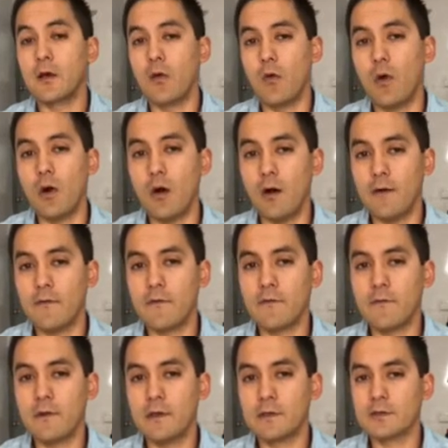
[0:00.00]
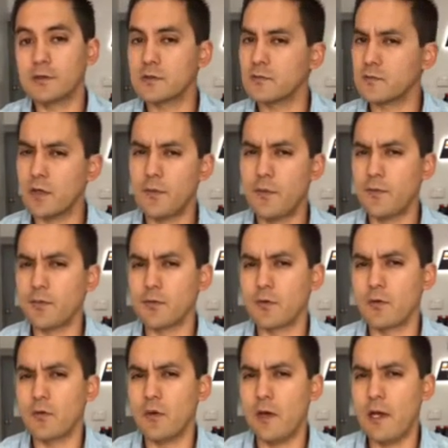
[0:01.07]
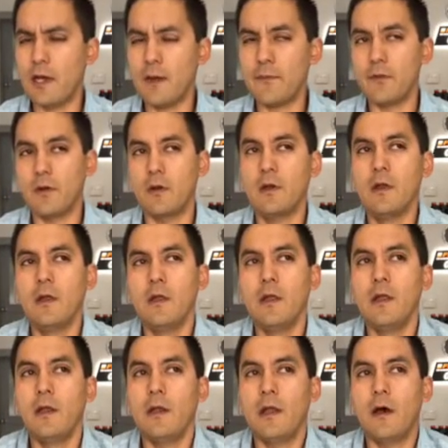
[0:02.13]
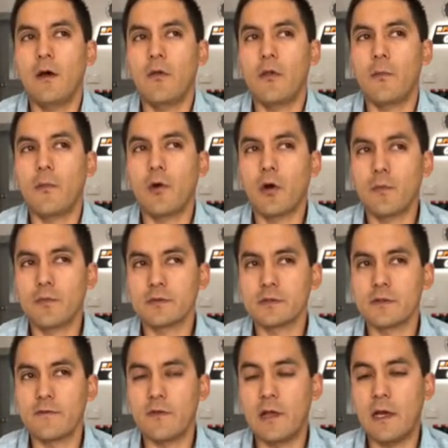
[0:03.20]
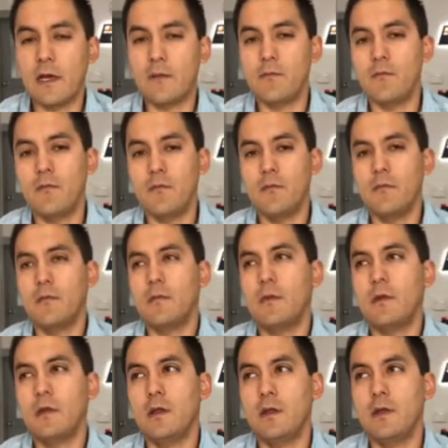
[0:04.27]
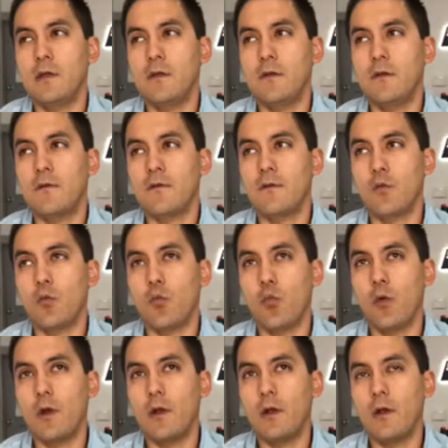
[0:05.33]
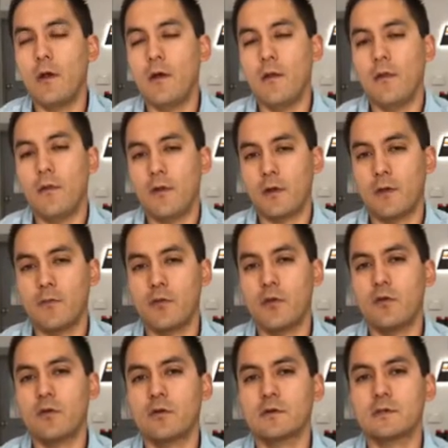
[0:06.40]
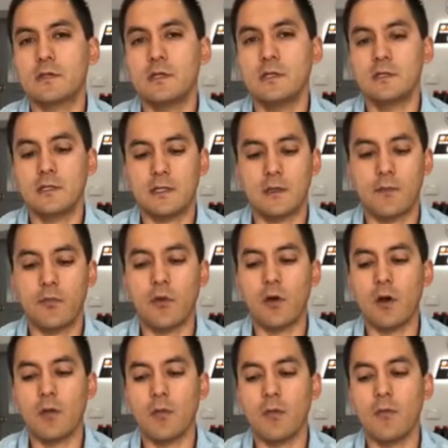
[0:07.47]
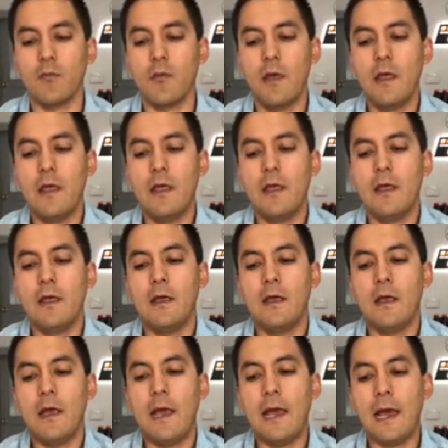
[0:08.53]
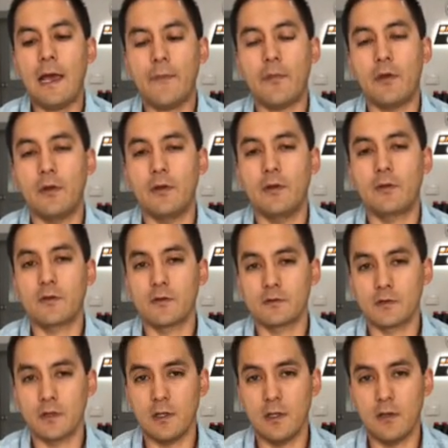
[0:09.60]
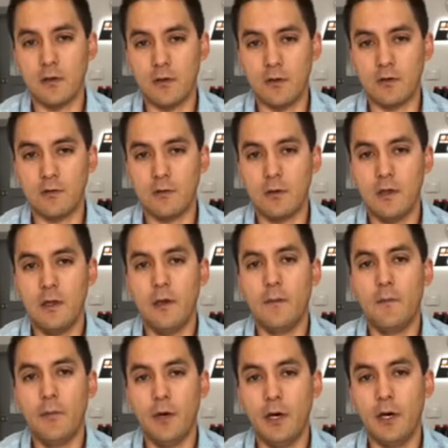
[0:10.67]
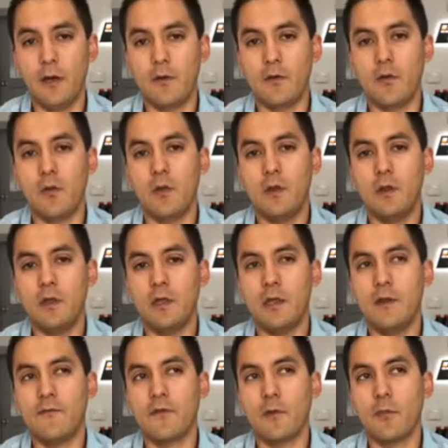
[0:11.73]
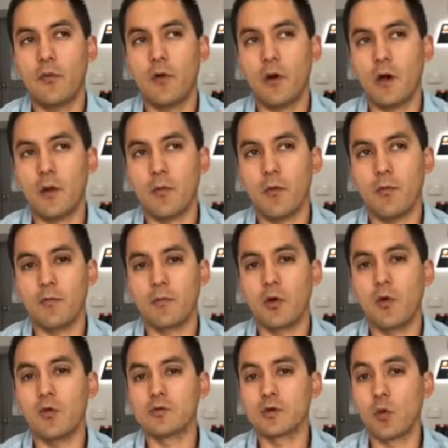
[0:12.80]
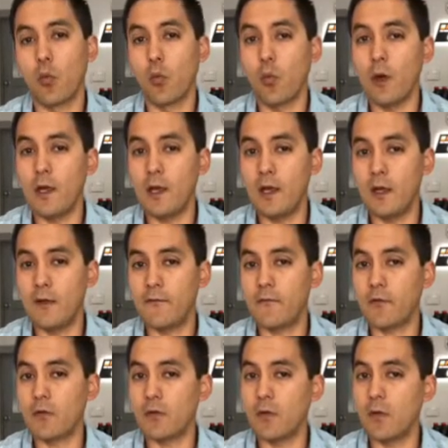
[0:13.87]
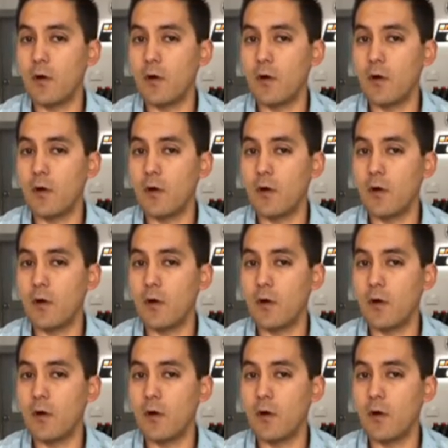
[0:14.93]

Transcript: can go off. And so sometimes people don't know what happened. Now the purpose of that is when the computer sees that the problem happened, it turns the light on. But if the problem goes away for